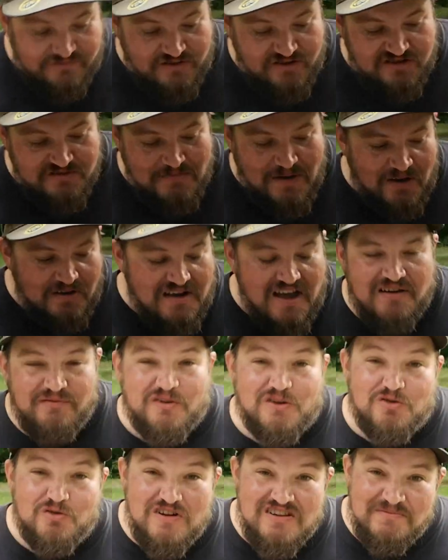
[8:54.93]
You smell kind
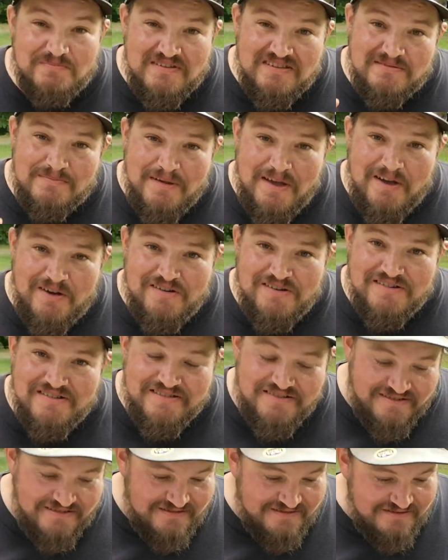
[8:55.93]
of a crispy smell.
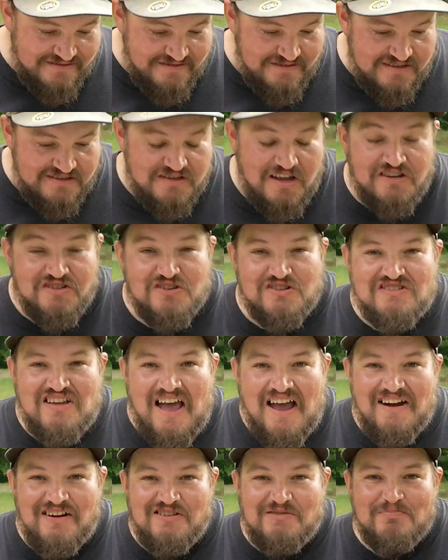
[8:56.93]
It's not your
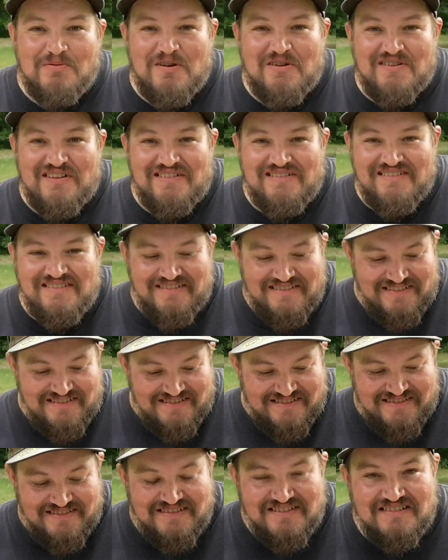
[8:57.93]
tires burning.
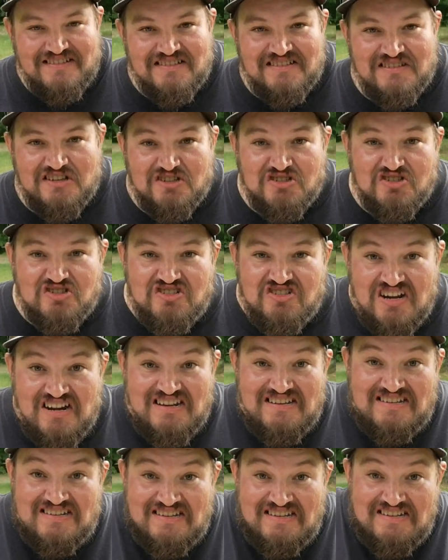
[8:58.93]
It's a
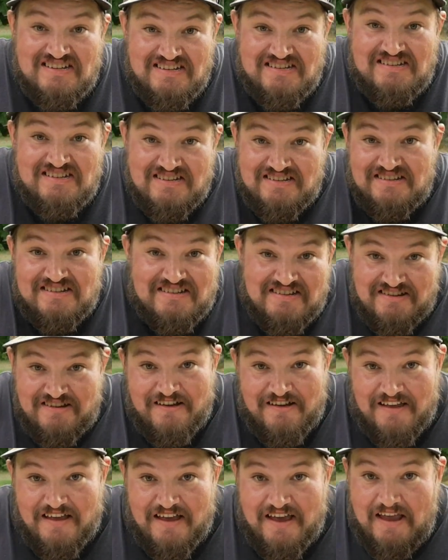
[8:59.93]
shake
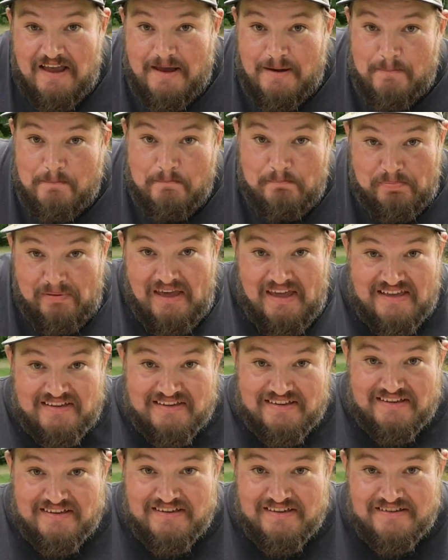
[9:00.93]
and bake.